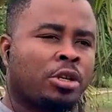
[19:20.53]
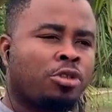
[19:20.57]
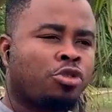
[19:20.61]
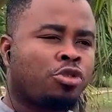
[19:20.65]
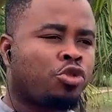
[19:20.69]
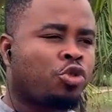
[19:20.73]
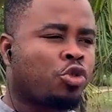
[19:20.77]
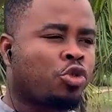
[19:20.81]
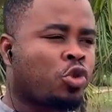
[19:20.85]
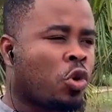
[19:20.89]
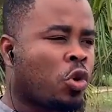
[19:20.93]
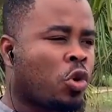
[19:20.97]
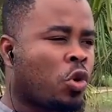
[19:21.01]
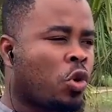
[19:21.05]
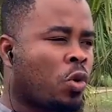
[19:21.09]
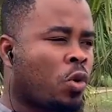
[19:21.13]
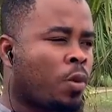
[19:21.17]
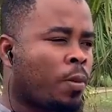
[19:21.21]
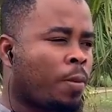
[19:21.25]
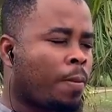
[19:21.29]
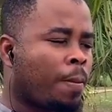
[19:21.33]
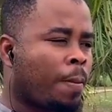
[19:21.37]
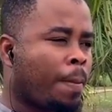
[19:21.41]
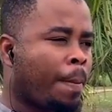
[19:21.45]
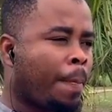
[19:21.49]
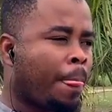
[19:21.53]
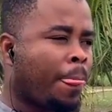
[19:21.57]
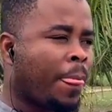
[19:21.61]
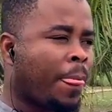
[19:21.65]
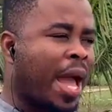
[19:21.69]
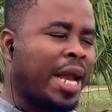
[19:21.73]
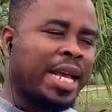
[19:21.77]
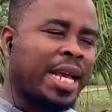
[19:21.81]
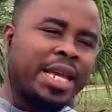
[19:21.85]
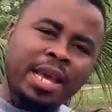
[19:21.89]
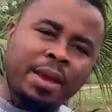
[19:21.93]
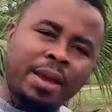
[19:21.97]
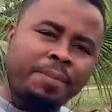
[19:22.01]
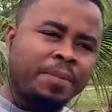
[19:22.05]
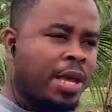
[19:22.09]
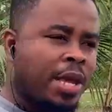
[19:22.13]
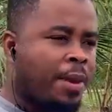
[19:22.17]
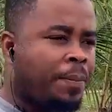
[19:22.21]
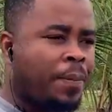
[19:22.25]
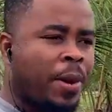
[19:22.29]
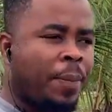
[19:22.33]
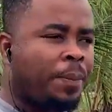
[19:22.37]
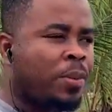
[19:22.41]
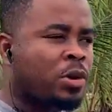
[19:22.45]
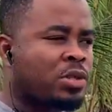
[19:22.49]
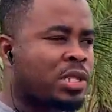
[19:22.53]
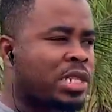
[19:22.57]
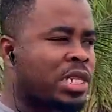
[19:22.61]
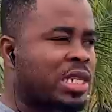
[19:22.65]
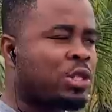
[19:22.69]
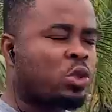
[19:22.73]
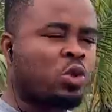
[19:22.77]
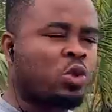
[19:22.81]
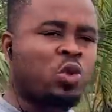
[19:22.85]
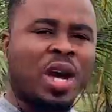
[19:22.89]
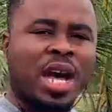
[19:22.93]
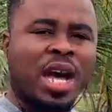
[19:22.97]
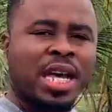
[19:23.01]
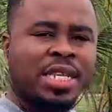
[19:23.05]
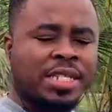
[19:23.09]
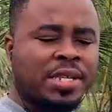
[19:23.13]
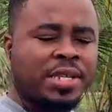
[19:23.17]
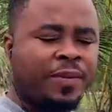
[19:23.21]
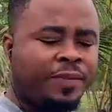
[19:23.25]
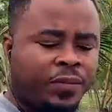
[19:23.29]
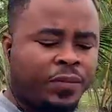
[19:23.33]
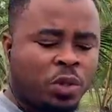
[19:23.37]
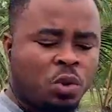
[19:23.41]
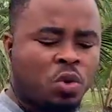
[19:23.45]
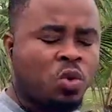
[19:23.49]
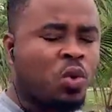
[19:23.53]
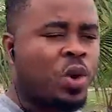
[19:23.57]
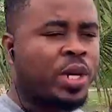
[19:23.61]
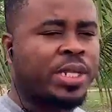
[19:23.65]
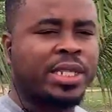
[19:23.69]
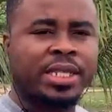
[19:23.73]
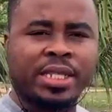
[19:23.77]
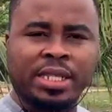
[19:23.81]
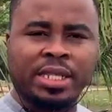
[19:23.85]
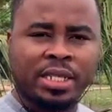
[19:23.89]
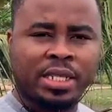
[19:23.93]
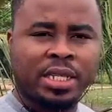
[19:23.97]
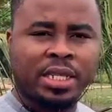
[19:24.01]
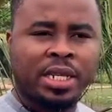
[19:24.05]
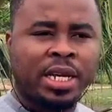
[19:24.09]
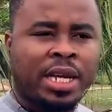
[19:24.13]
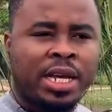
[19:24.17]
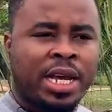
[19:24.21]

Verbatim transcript: So I came here purposely to answer a few questions.